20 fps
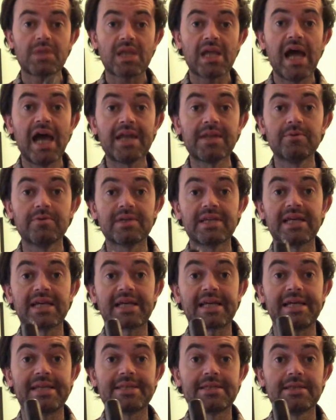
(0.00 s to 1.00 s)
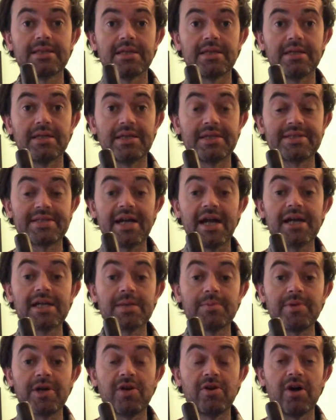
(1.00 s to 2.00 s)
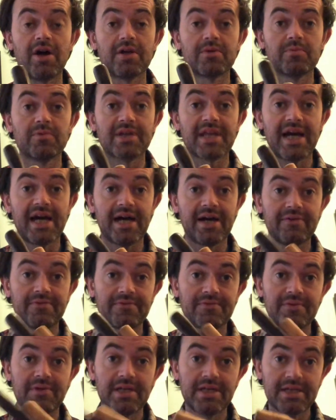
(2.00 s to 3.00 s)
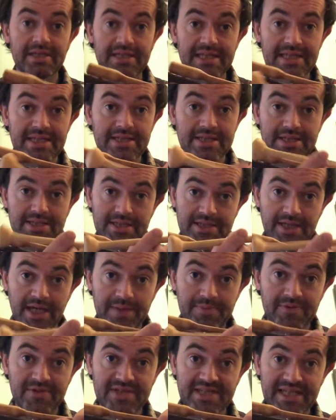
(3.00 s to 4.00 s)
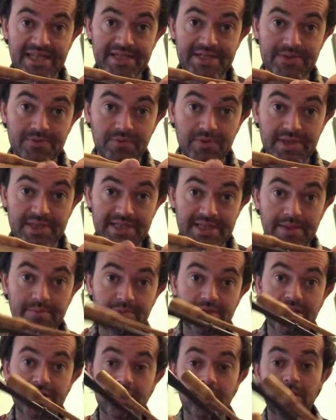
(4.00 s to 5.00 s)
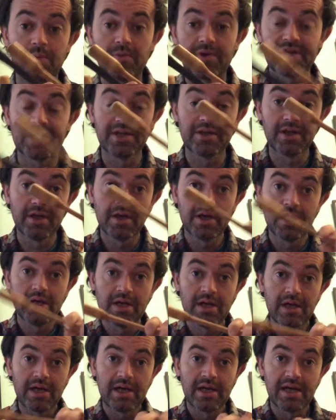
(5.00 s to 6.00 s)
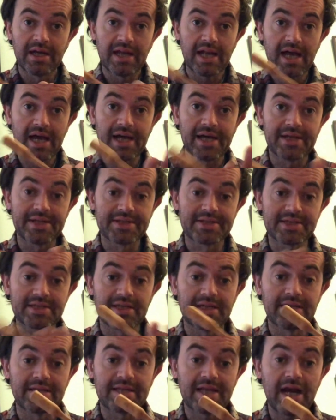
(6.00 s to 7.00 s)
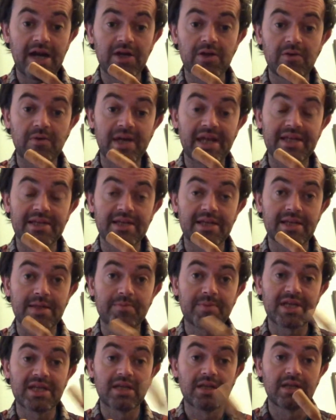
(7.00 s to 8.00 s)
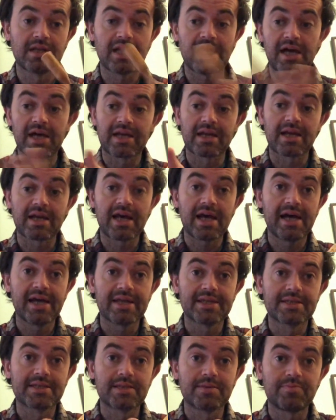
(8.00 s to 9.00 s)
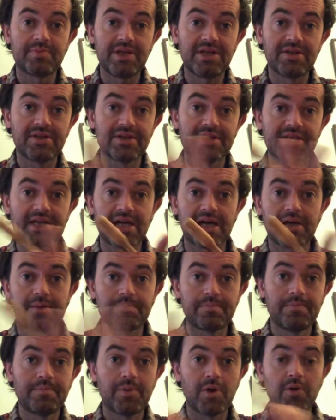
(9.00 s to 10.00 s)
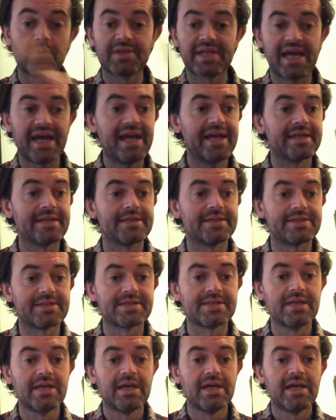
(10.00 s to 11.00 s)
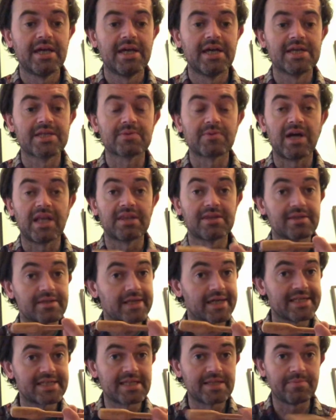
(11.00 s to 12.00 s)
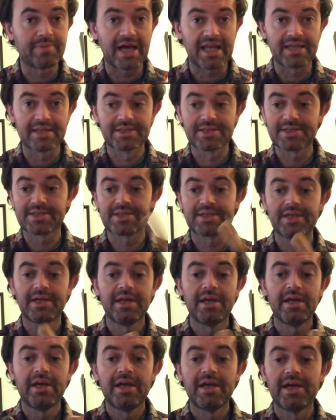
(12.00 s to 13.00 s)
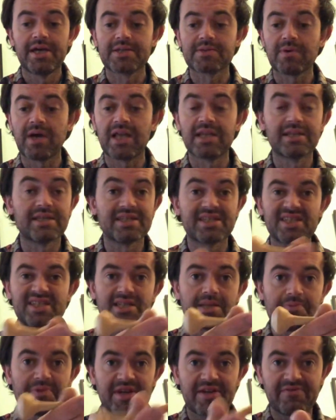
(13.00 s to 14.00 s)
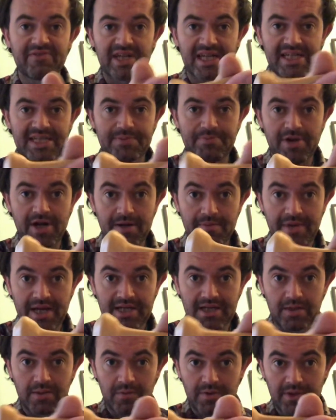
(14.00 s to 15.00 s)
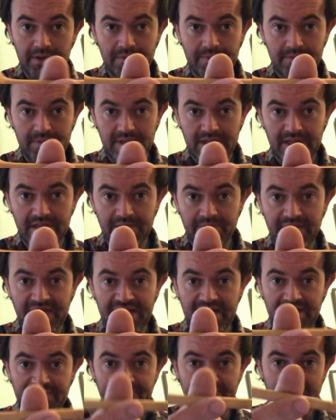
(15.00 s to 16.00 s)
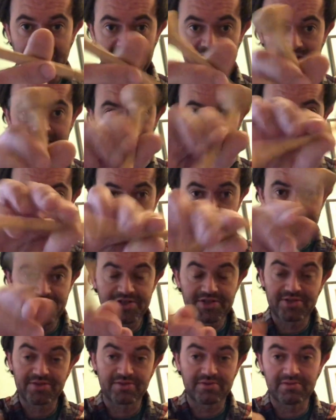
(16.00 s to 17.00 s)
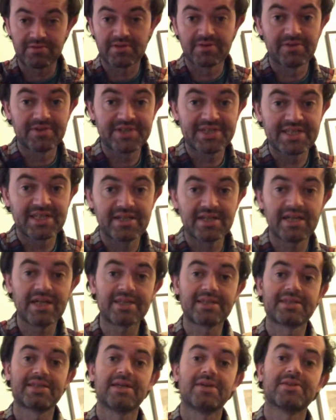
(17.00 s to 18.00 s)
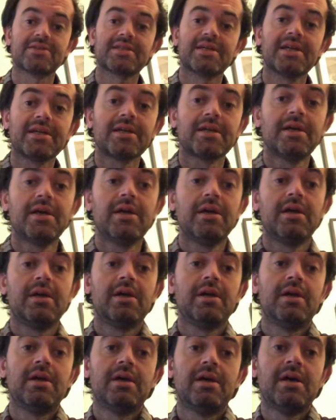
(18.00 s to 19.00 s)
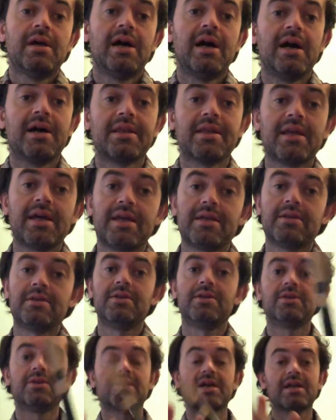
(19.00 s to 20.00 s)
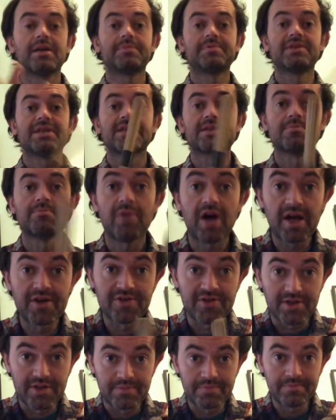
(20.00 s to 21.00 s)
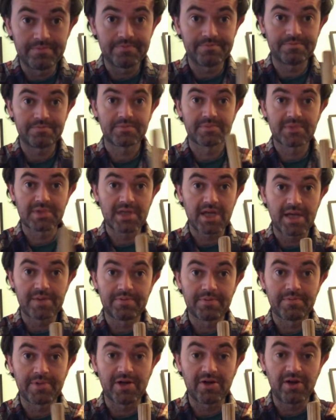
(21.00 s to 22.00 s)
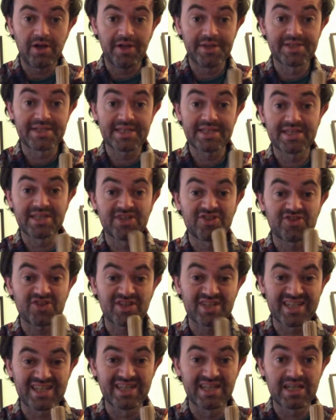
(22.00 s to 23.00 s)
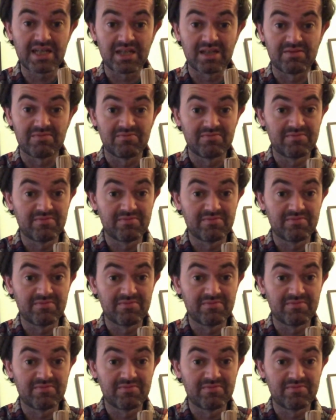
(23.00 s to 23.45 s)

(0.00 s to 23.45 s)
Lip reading: anyone that gets a starter Bodhran would have these type of sticks would similarly come with it. It has a narrow end in the middle, and it has the beaters at both ends as well. Nicely balanced as well. This is a bit of an experimental one that I made out of a handle of a brush, so I'm going to see how that sounds like. And then you get up to these modern type of Bodhrans. This is just little,